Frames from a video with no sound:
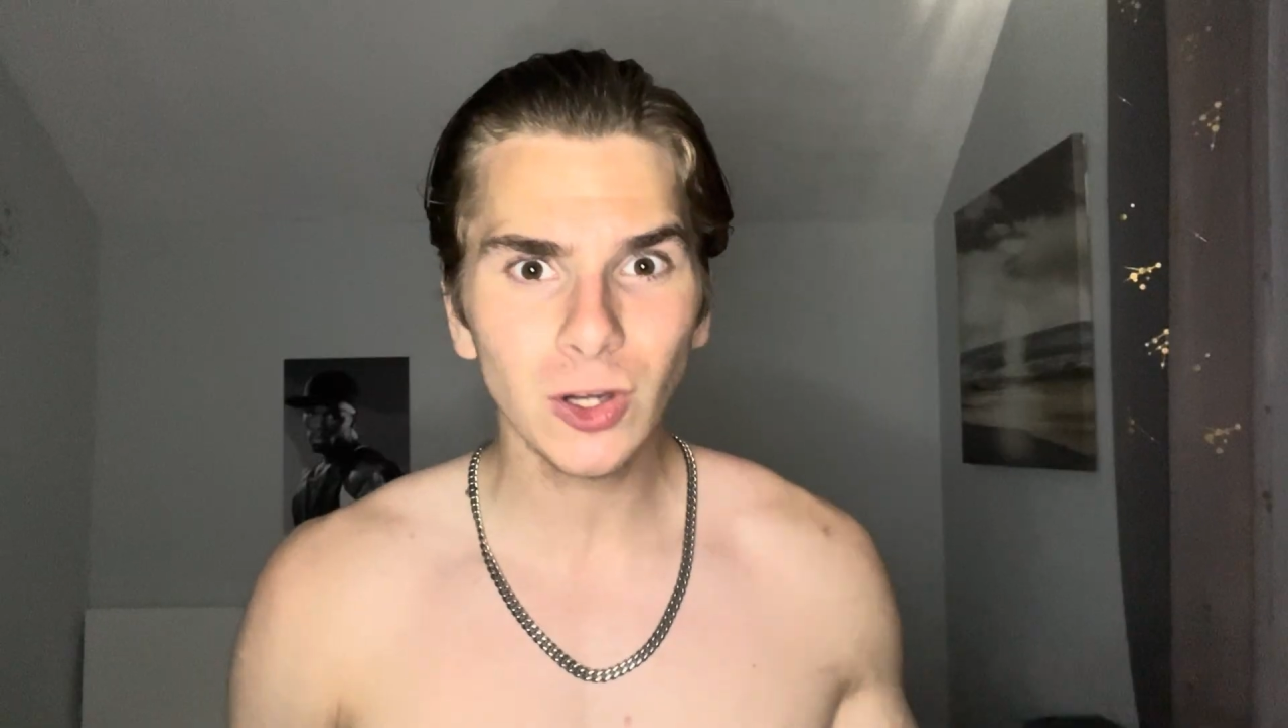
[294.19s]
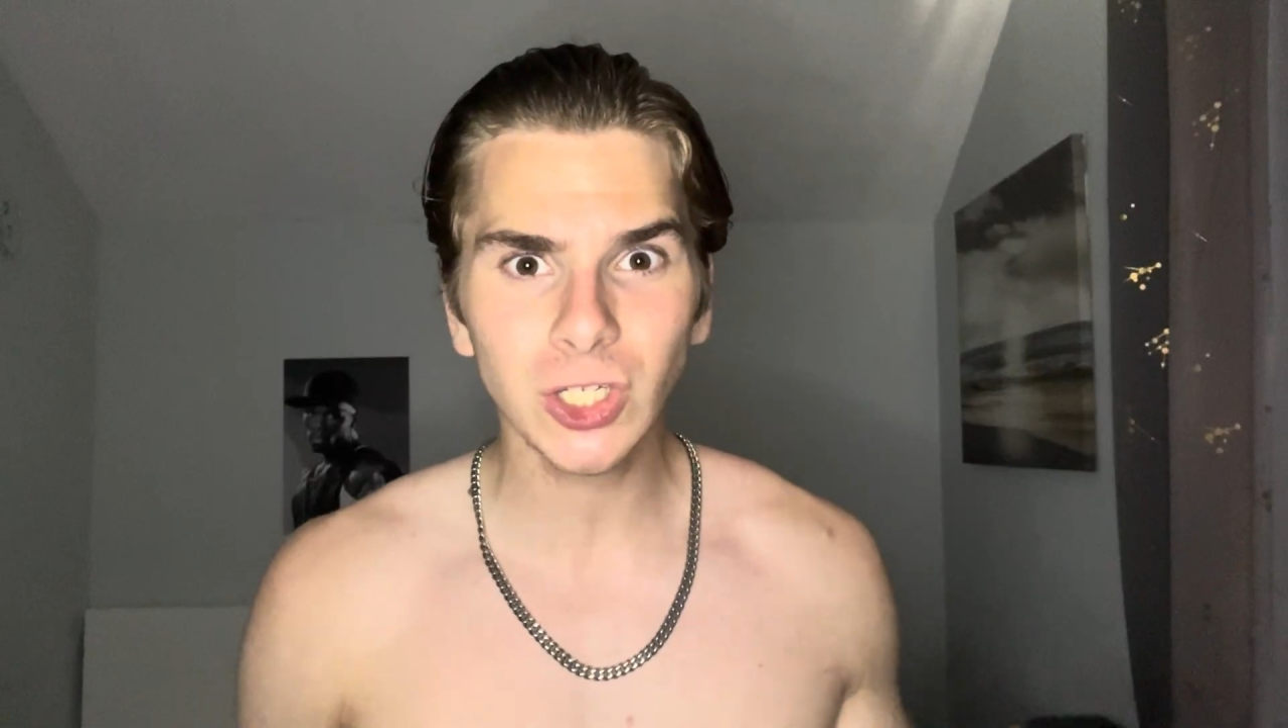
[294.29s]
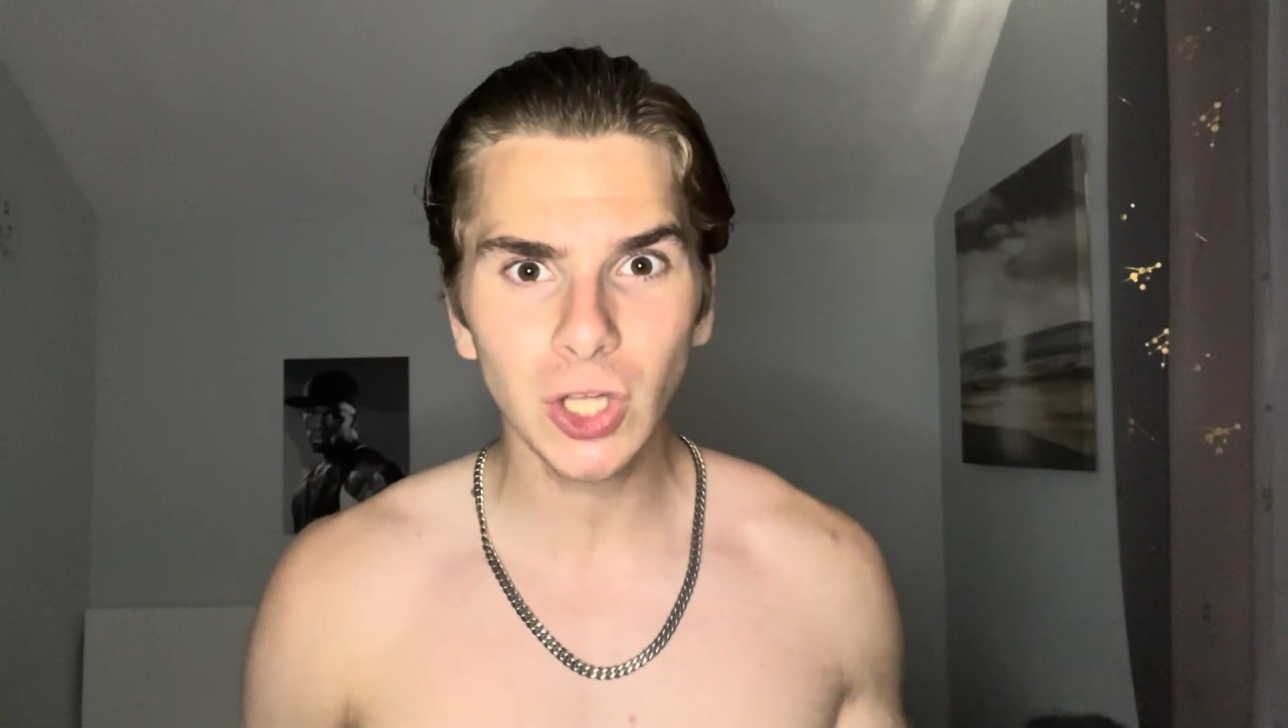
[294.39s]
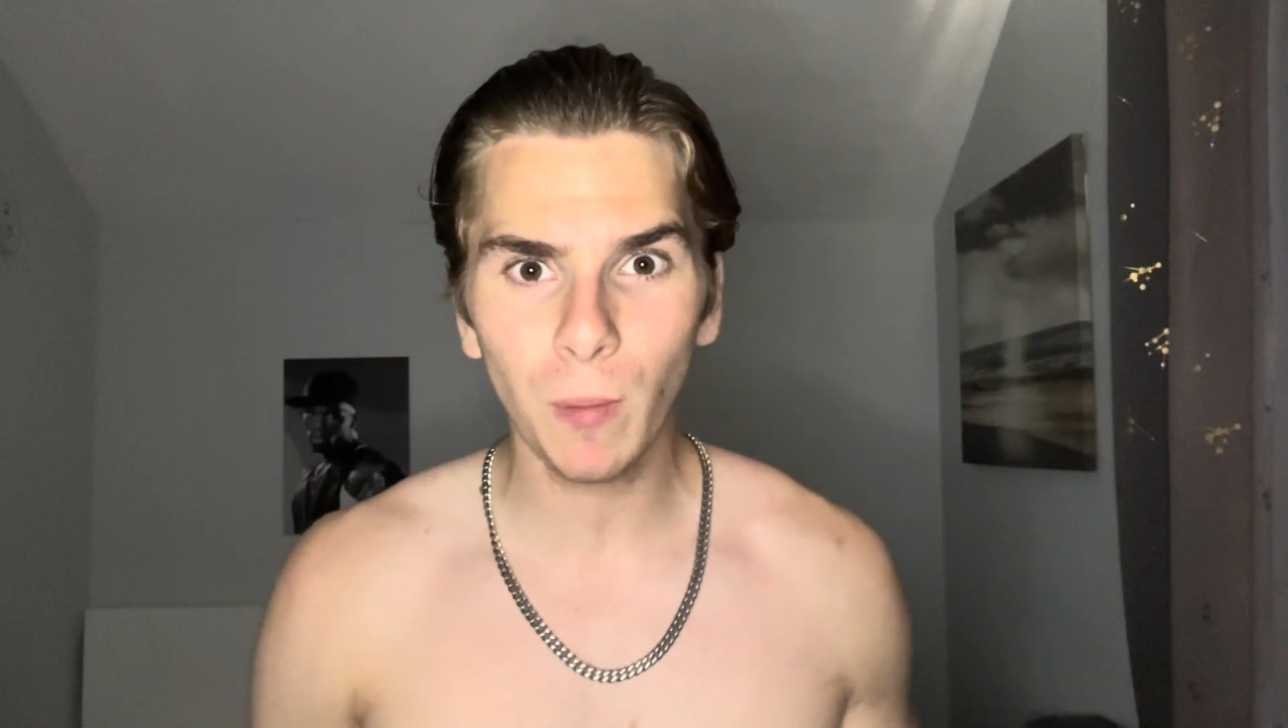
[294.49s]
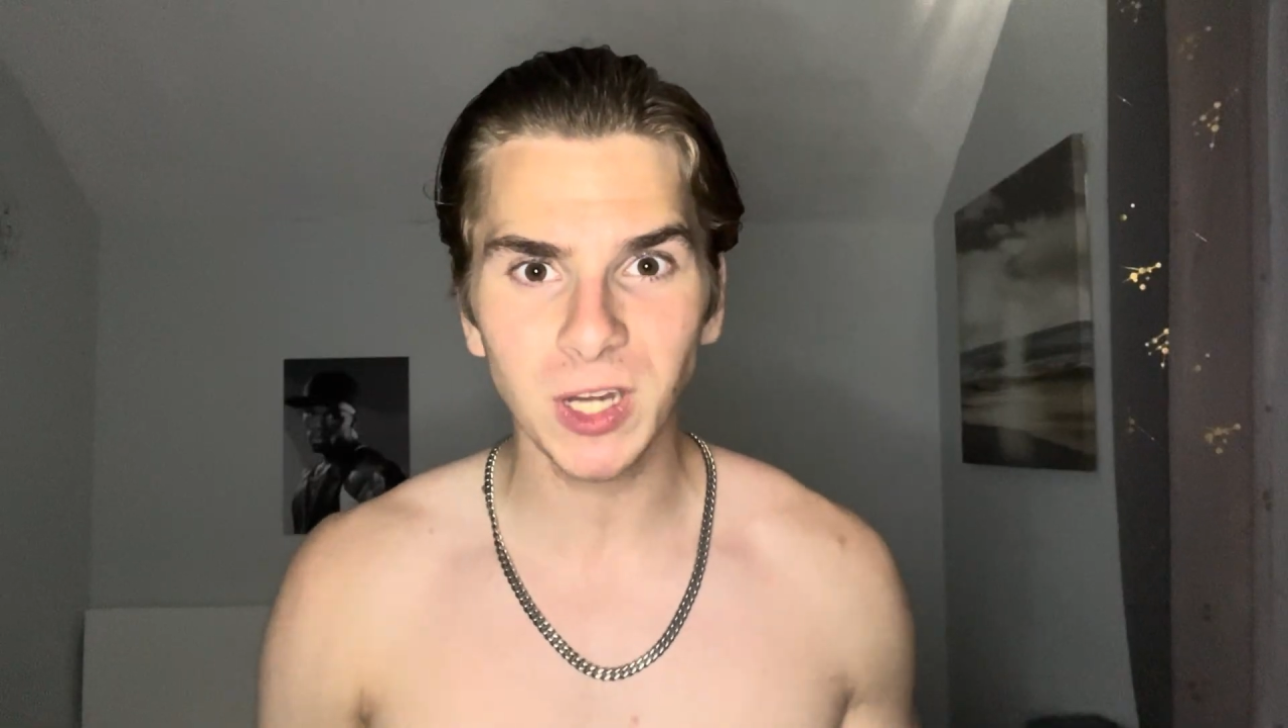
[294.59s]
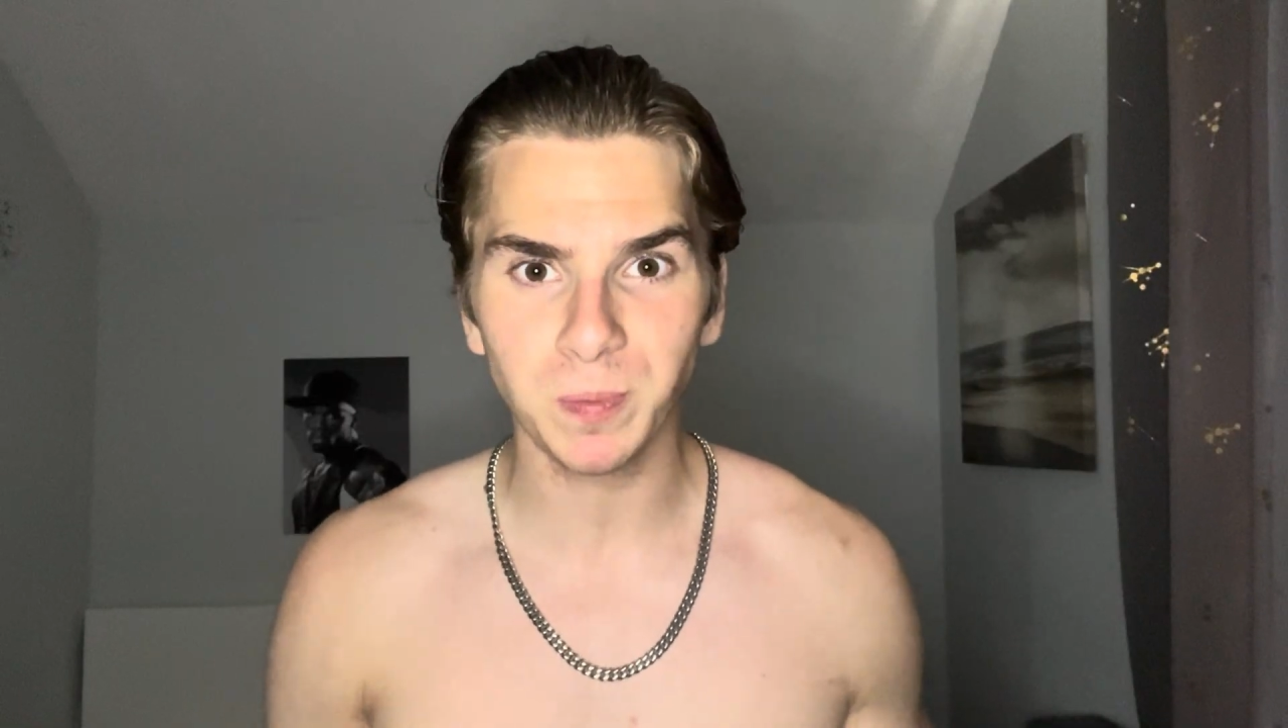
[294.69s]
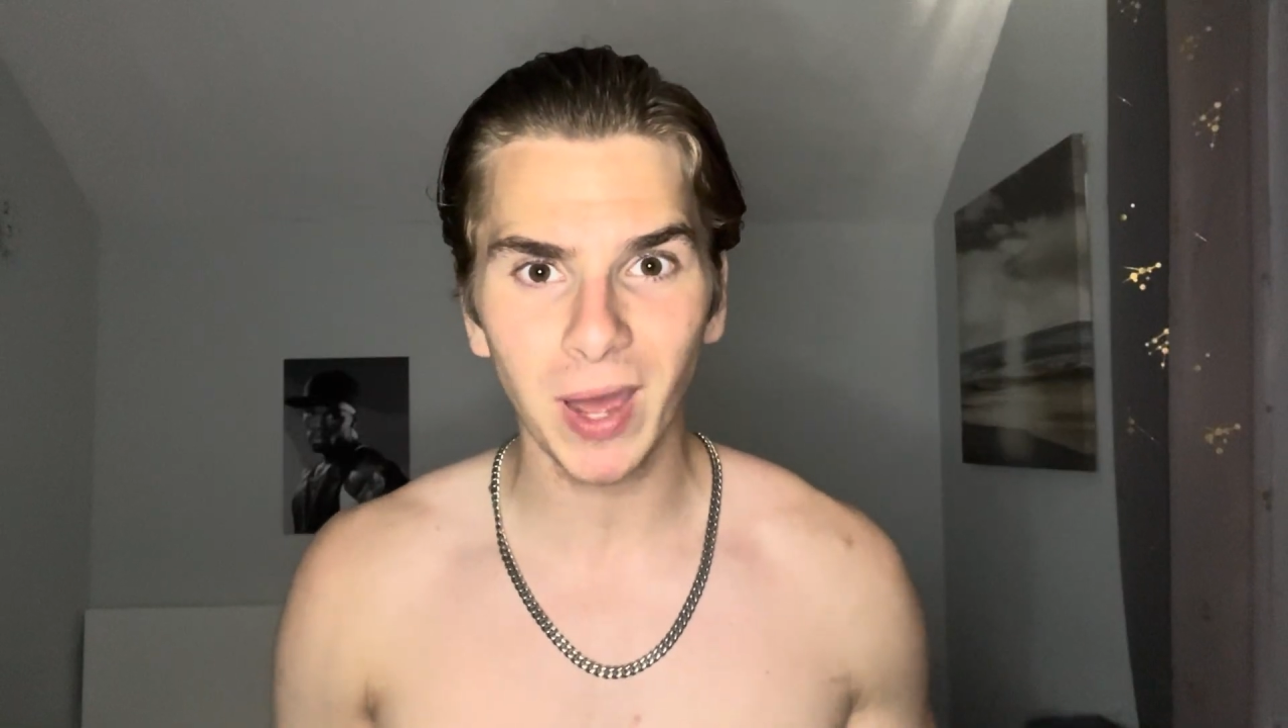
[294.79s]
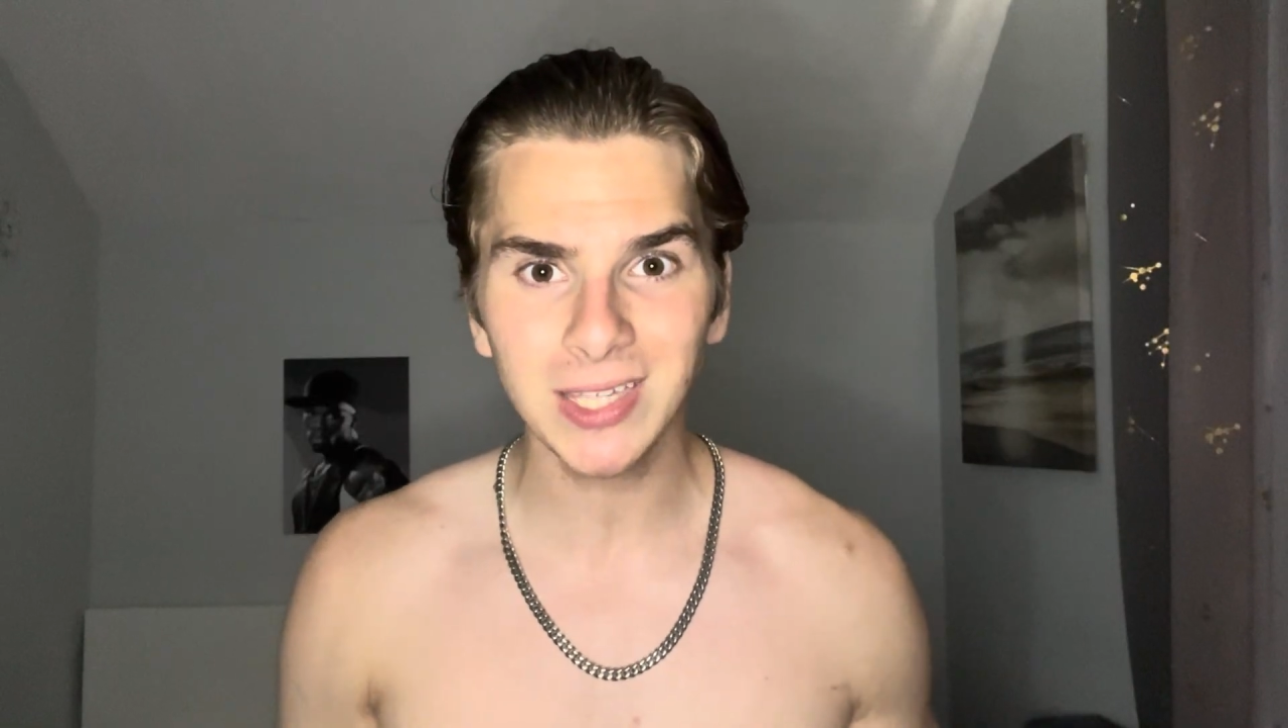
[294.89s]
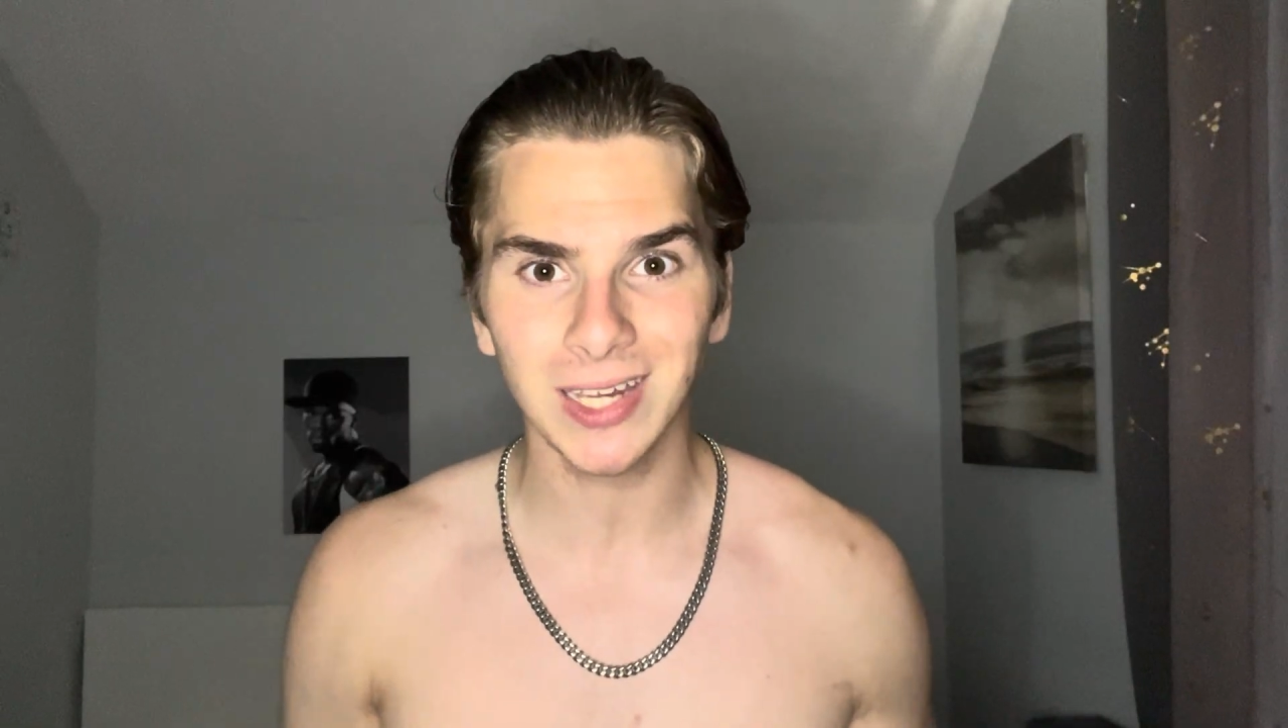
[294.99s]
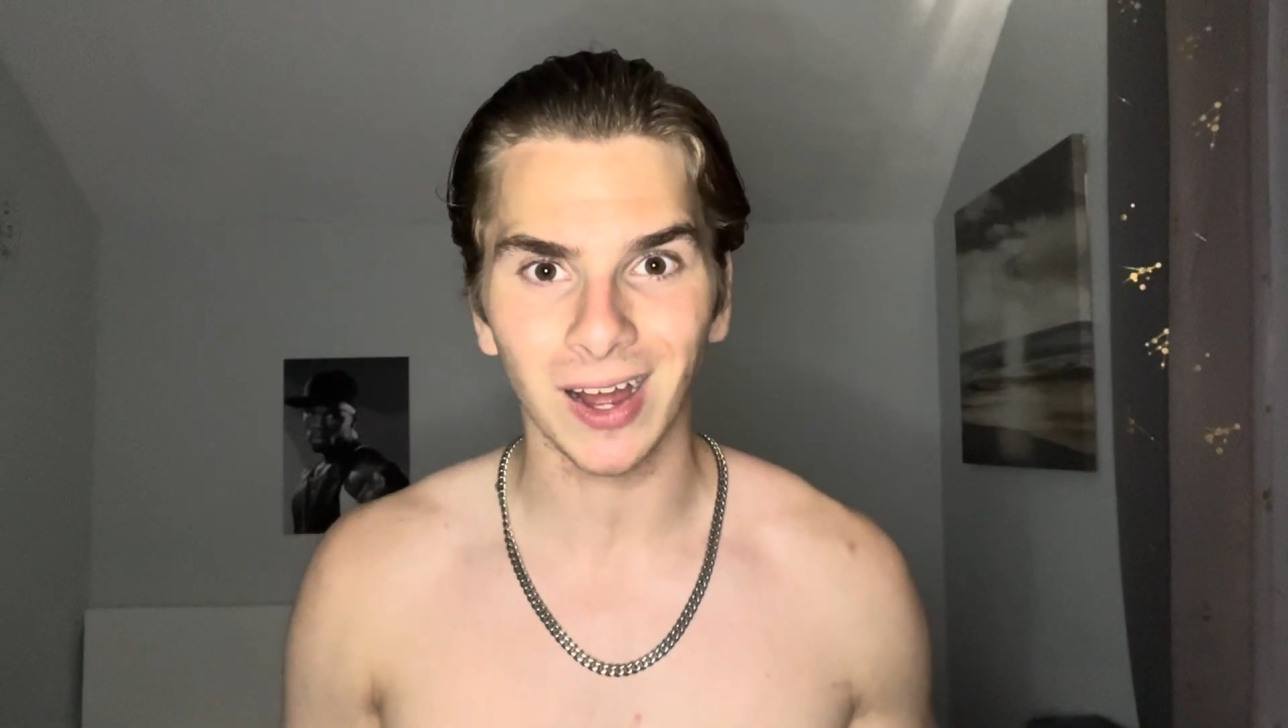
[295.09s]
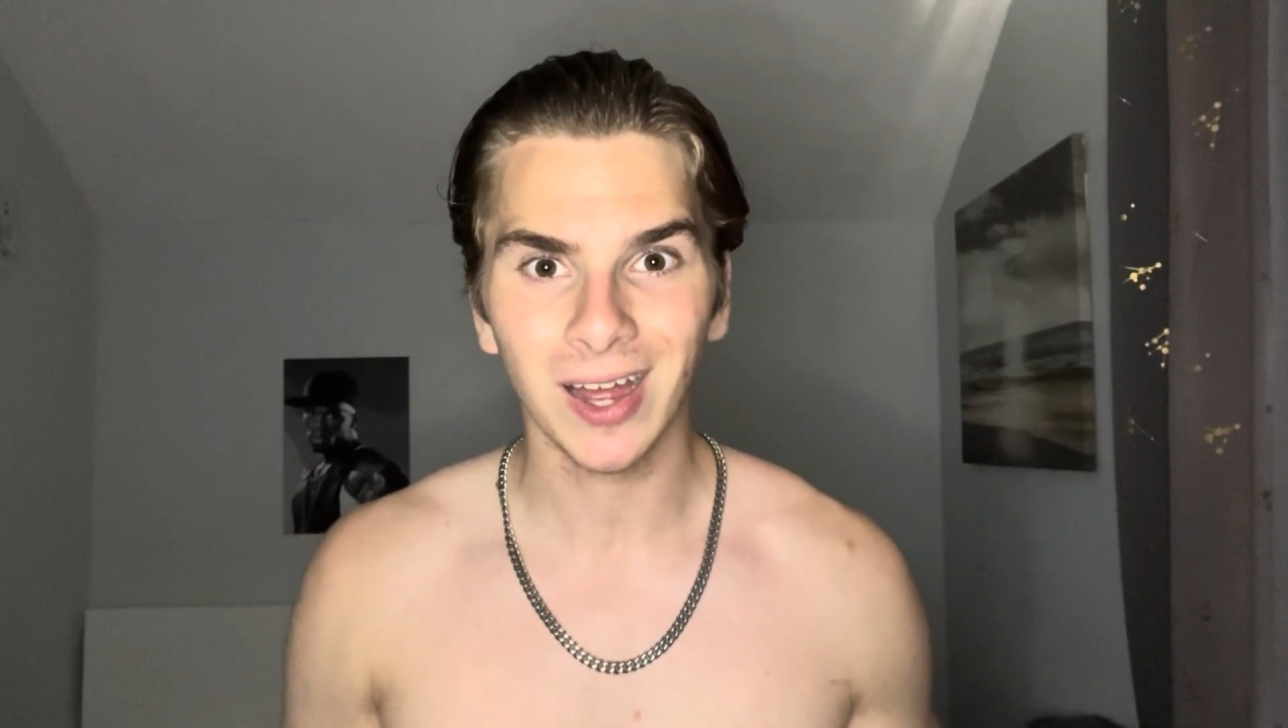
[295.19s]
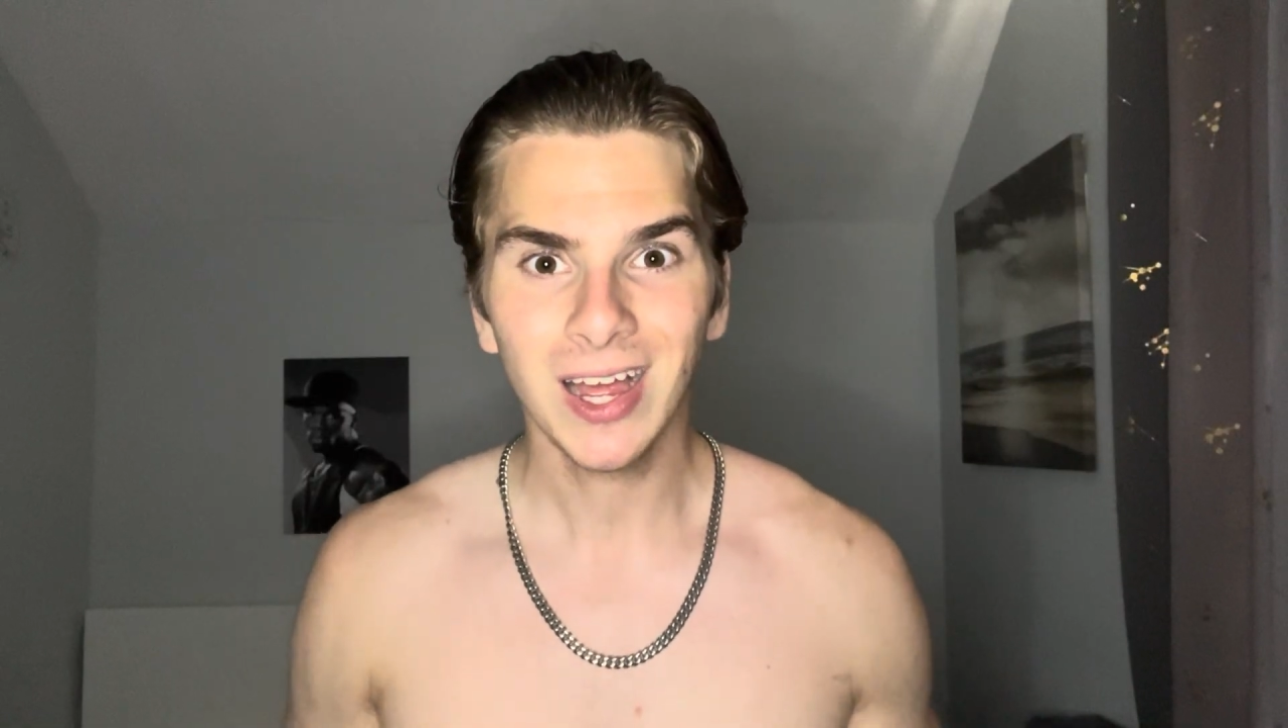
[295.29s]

so much better.